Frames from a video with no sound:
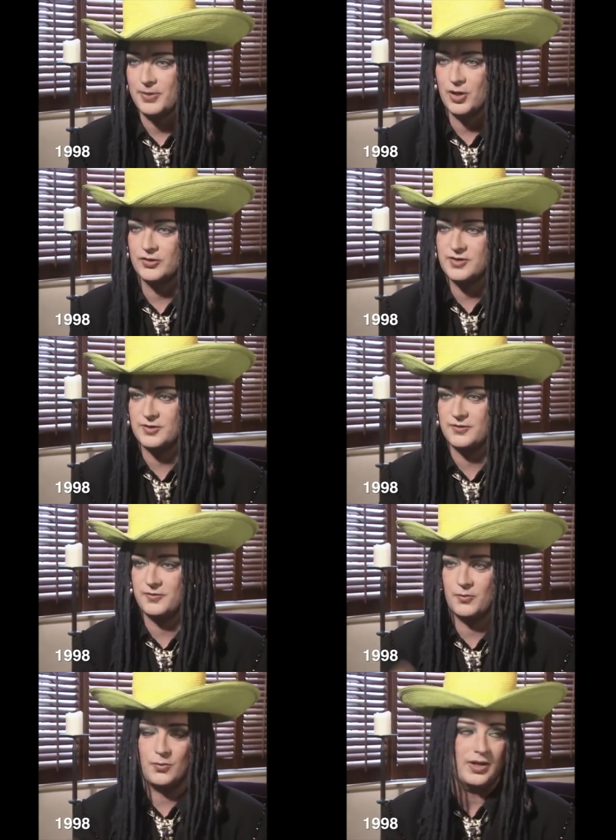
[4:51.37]
beyond the sort
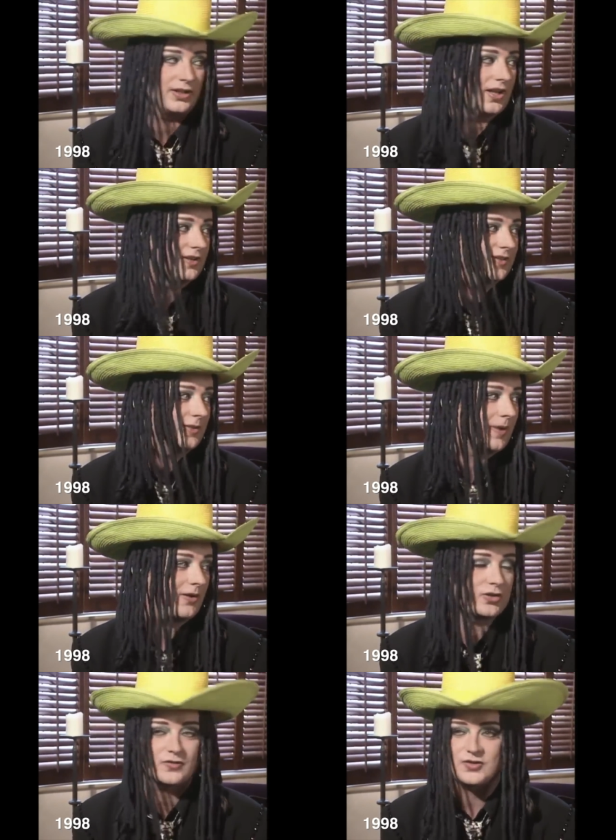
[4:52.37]
of one-liners and a
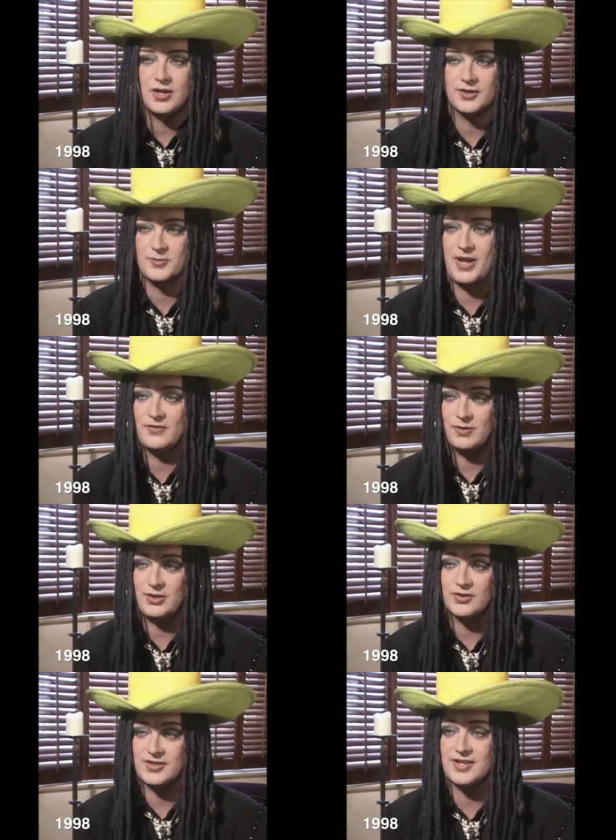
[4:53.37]
barrage of jokes. We haven't really
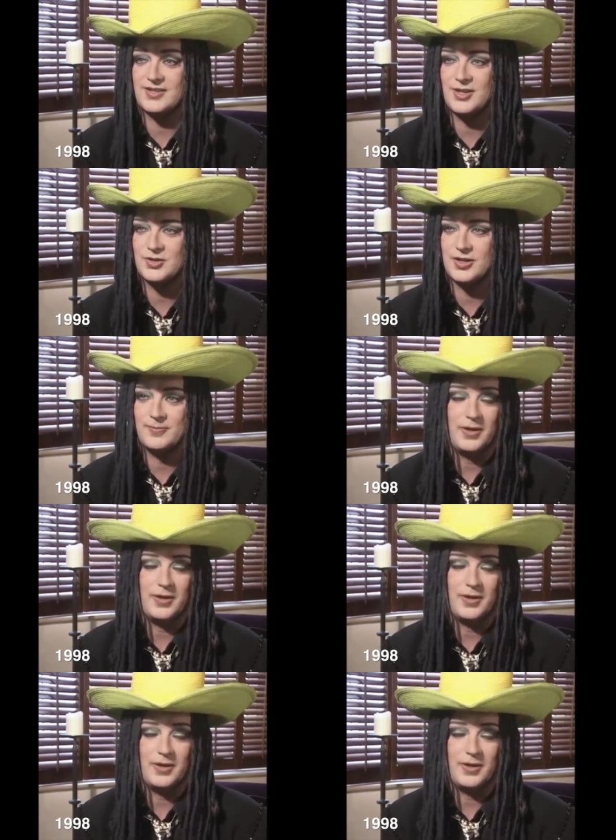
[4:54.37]
got to that stage yet,